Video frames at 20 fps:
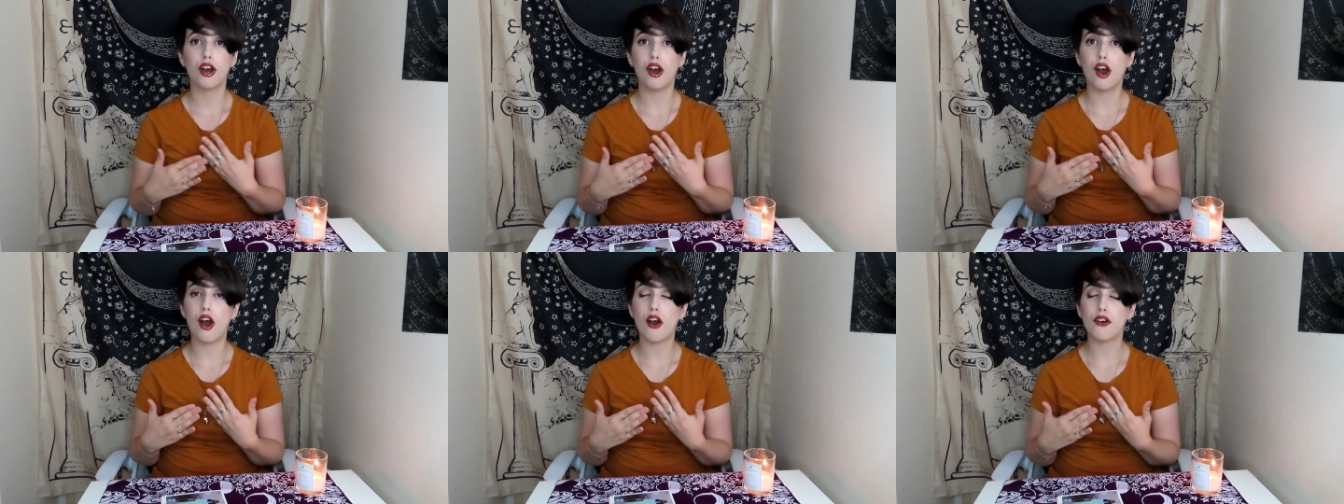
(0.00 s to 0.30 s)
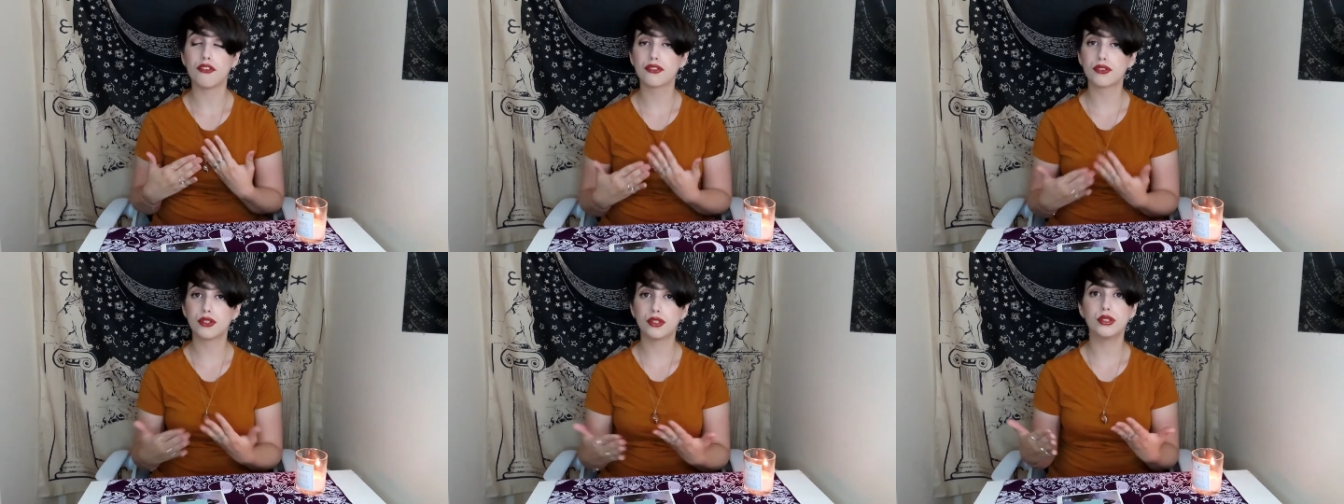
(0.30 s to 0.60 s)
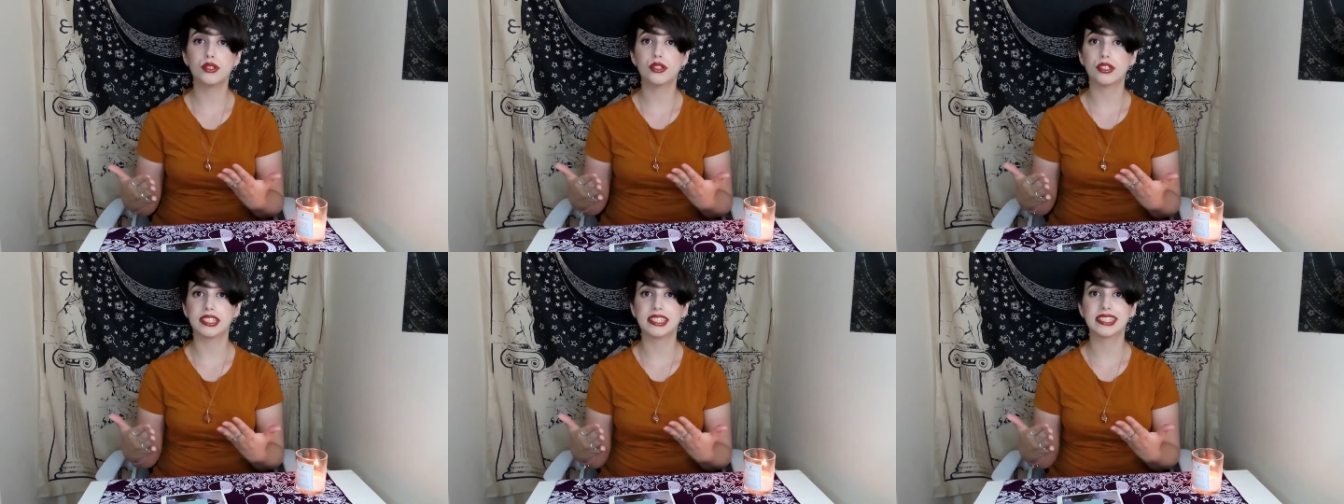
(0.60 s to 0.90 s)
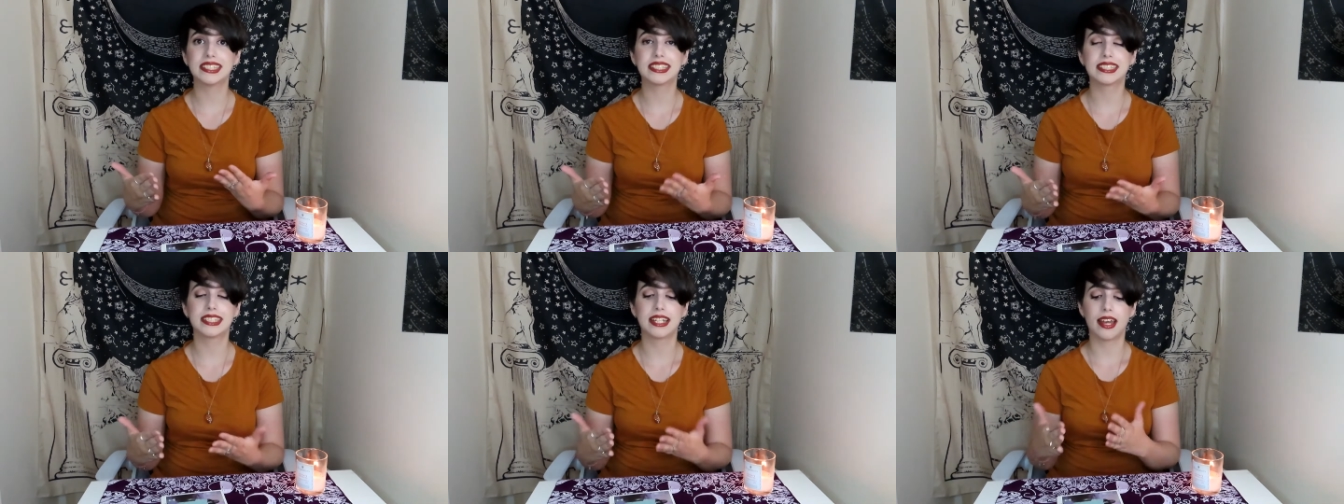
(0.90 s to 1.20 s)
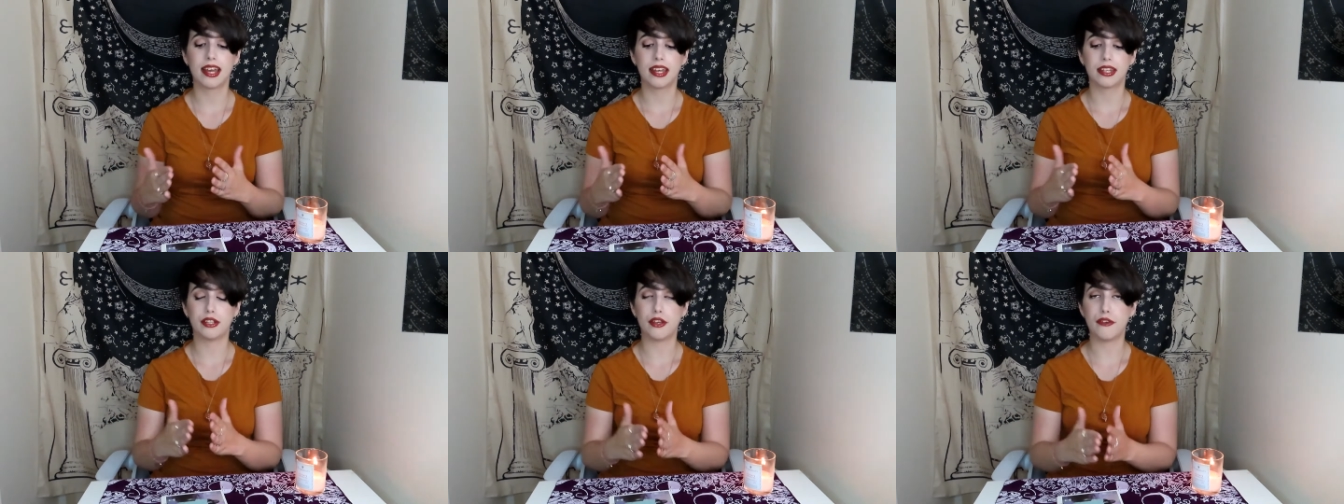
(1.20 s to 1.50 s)
Of course,
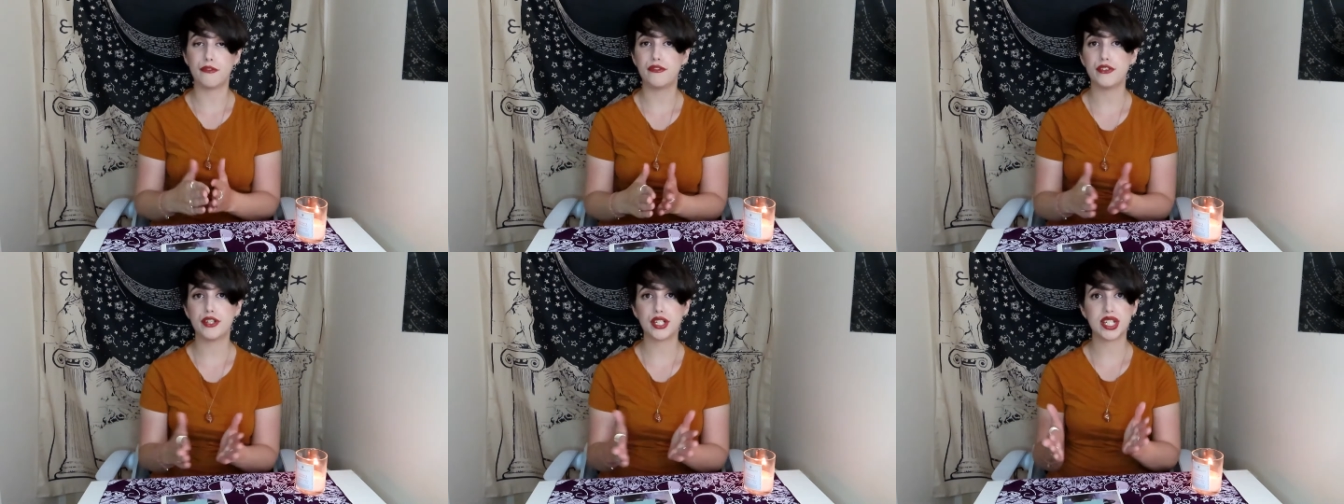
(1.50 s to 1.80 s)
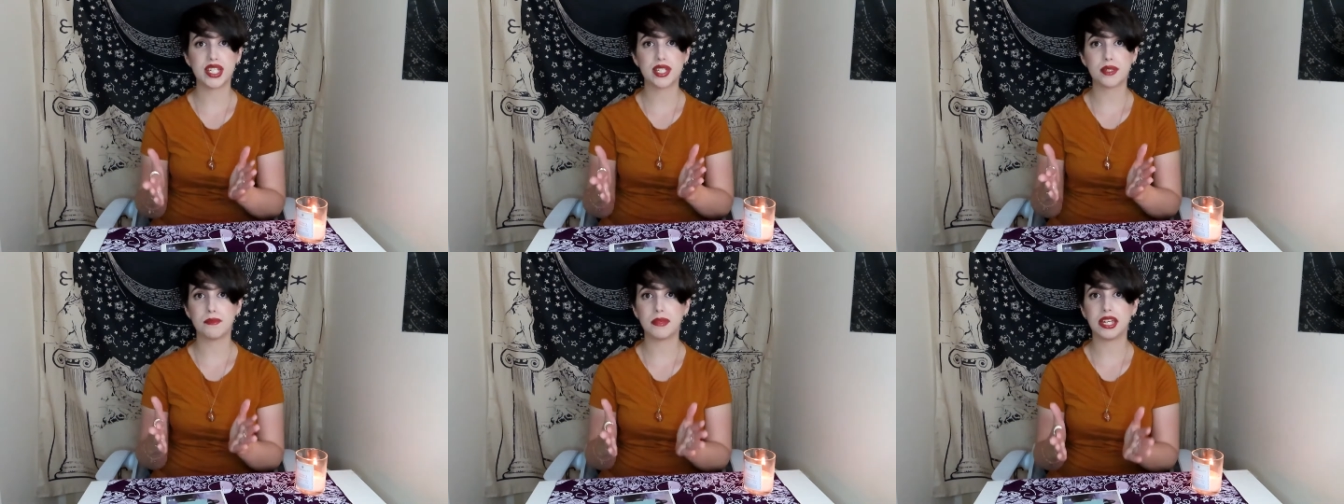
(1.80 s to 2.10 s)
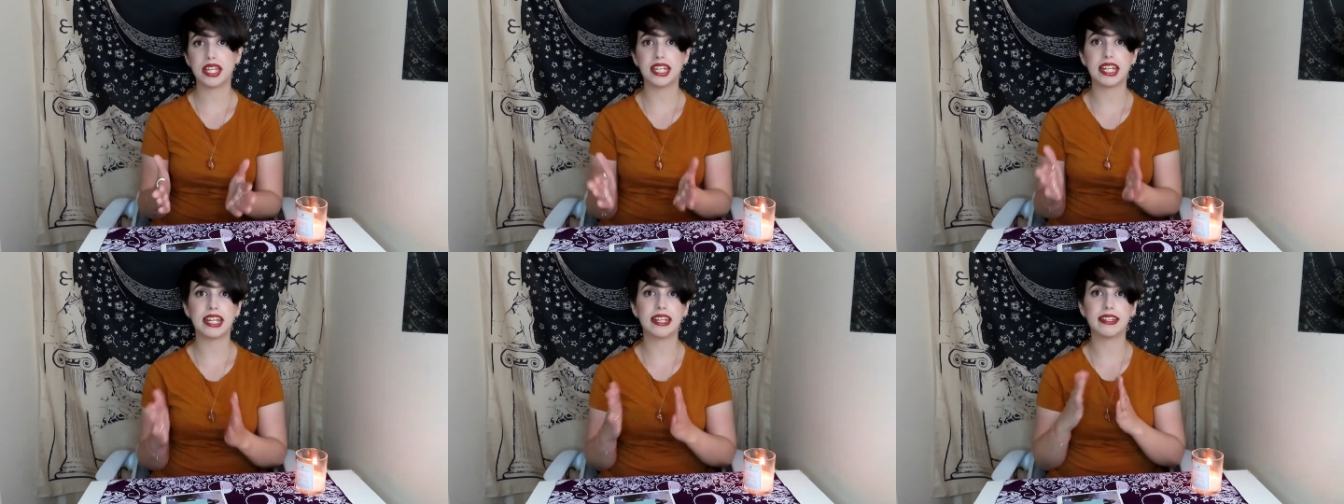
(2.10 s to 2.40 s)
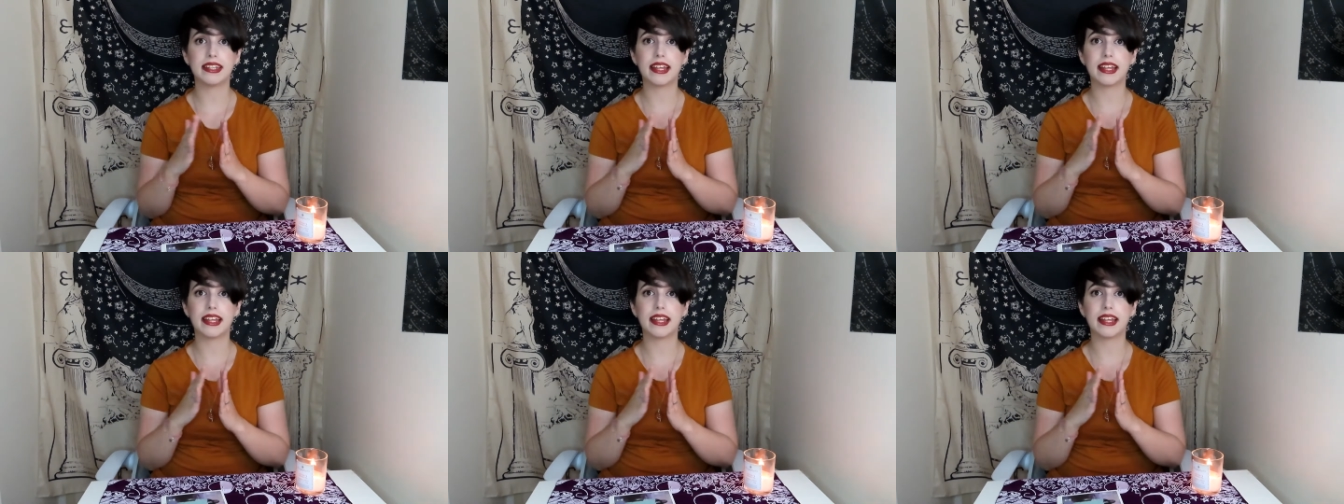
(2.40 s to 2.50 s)
the first meaning